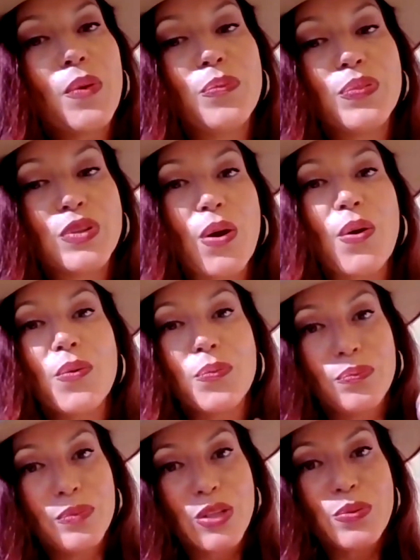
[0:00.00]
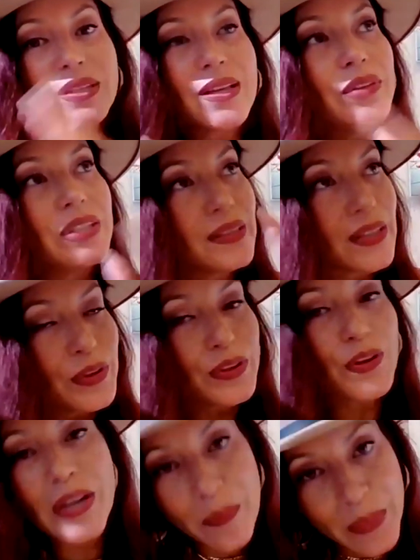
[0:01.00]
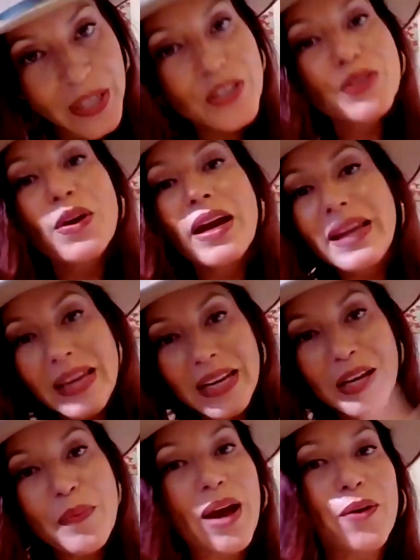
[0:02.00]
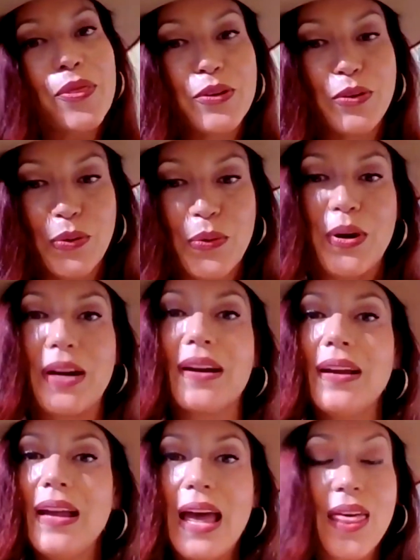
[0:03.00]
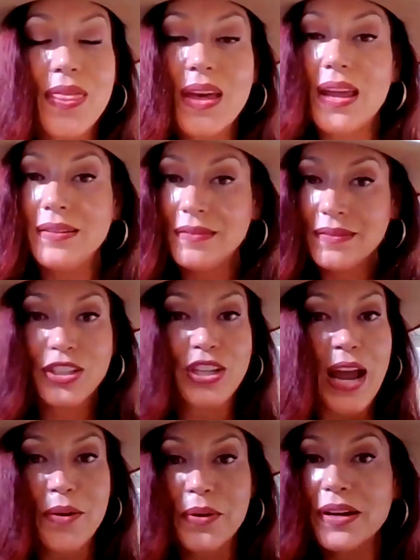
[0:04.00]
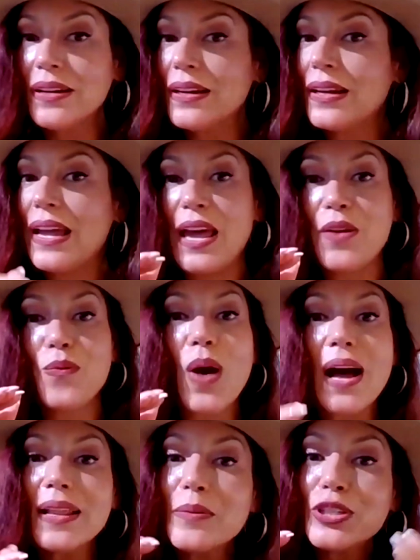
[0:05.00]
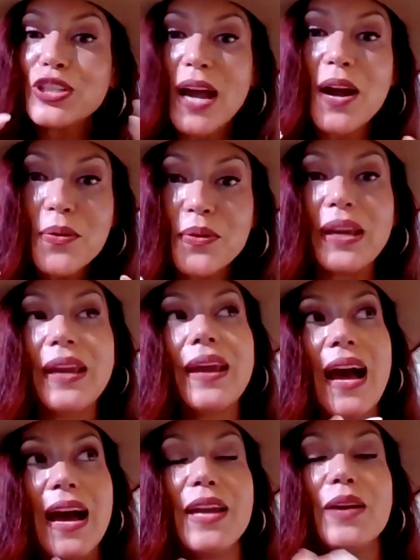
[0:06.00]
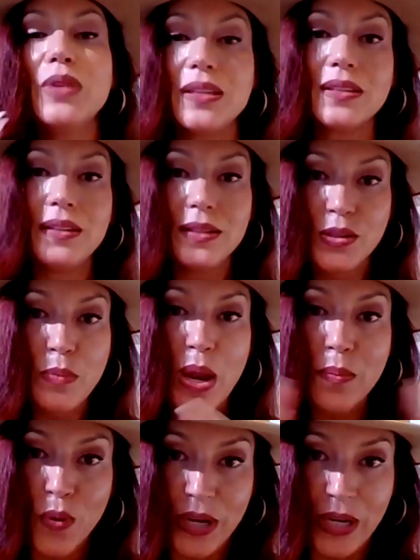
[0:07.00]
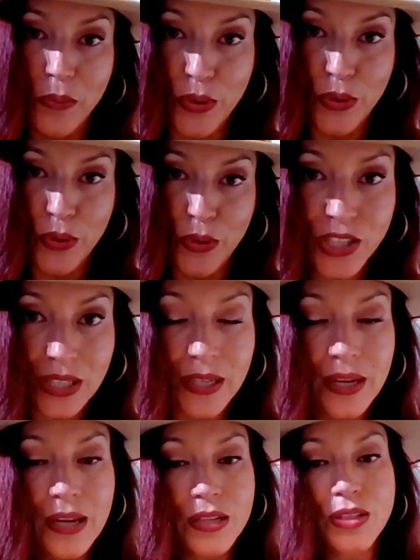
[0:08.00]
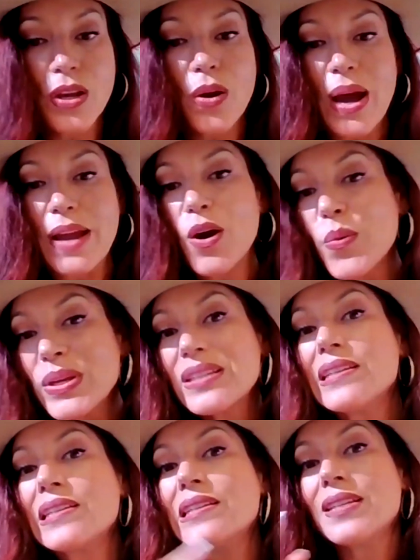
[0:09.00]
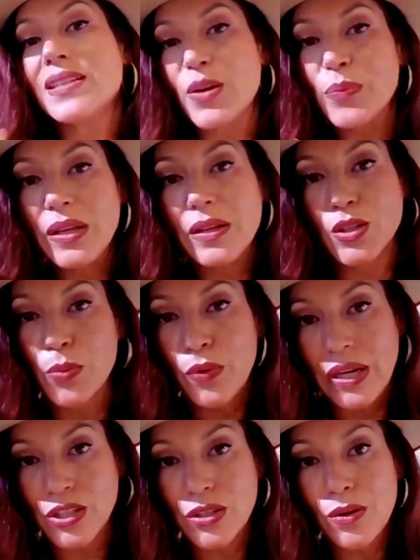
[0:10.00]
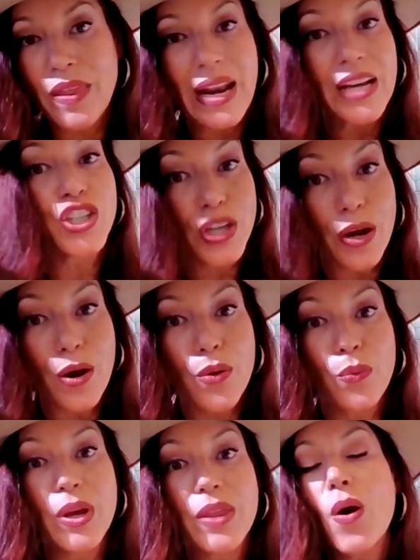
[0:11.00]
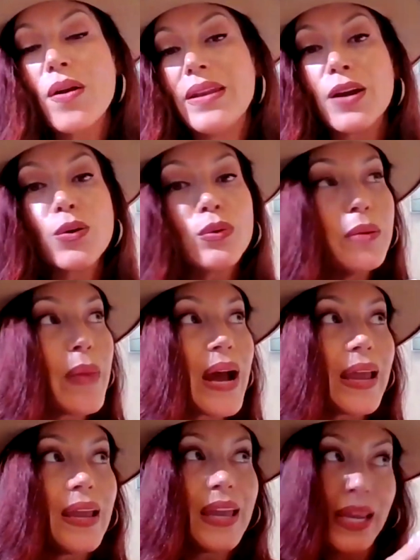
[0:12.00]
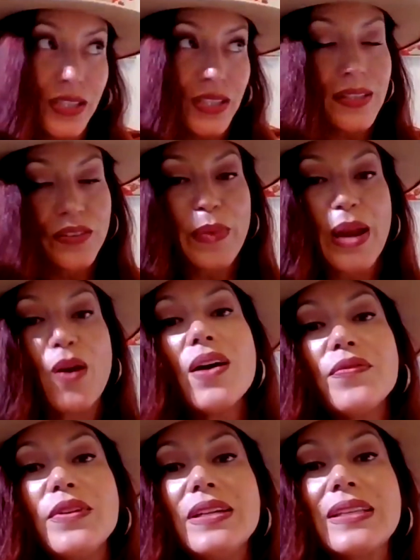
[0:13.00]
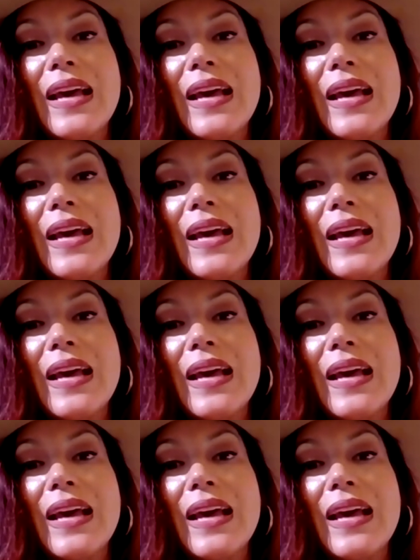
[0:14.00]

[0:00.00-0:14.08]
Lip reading: So between 7 and 7:30, I'm making sure I get him out the door and then shower. And while I'm showering, I am listening to my morning motivation. So I always listen to something inspirational that I share with not only my agents of my office,